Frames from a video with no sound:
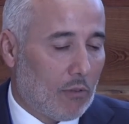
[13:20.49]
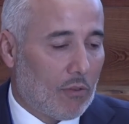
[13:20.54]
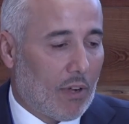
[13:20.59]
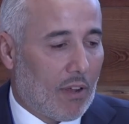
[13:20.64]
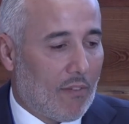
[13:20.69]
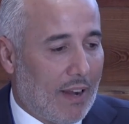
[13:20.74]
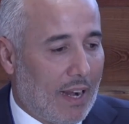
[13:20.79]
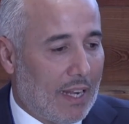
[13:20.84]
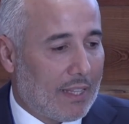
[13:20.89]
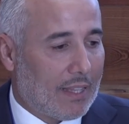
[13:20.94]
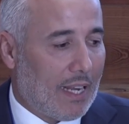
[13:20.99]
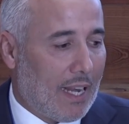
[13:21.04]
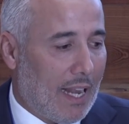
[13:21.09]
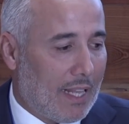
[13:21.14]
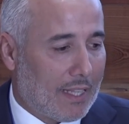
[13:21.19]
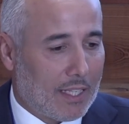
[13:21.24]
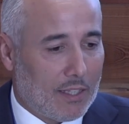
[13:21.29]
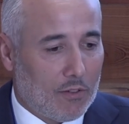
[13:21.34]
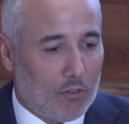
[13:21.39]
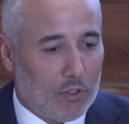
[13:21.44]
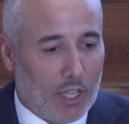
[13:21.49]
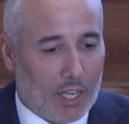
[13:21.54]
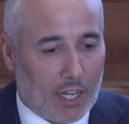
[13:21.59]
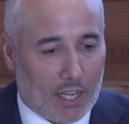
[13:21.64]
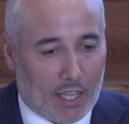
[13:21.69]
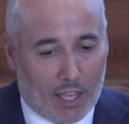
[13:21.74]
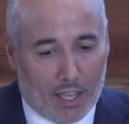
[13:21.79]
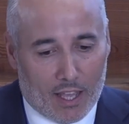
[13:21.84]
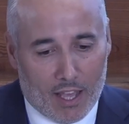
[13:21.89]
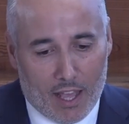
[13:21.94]
And within these
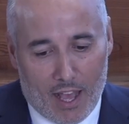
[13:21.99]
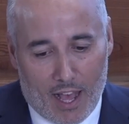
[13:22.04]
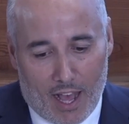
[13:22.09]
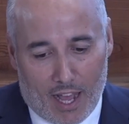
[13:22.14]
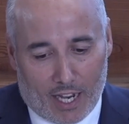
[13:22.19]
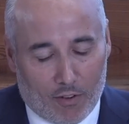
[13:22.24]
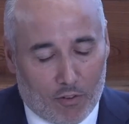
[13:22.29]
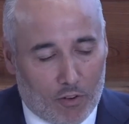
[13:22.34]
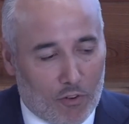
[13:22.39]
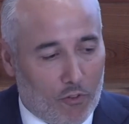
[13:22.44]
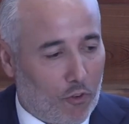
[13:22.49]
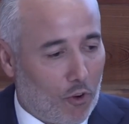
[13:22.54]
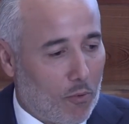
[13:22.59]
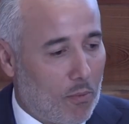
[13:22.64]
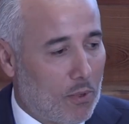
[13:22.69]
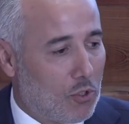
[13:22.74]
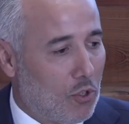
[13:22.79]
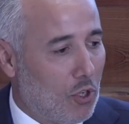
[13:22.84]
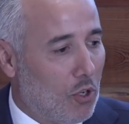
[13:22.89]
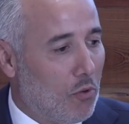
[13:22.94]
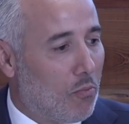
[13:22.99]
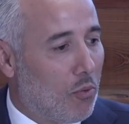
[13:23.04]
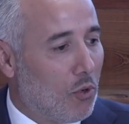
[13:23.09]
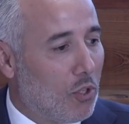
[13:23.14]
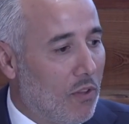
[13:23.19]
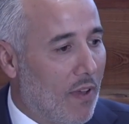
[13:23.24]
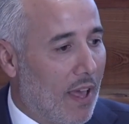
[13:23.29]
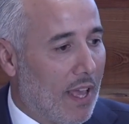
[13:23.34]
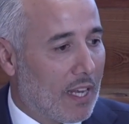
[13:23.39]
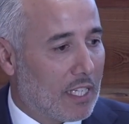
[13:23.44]
shops, uh, they're
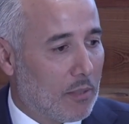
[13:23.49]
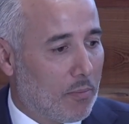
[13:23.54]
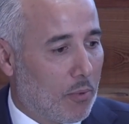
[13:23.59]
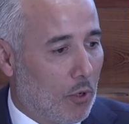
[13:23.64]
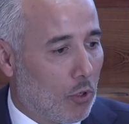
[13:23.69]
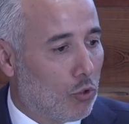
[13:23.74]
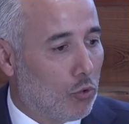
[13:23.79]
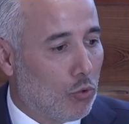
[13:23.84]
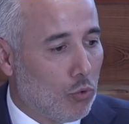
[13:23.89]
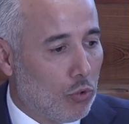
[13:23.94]
the uh,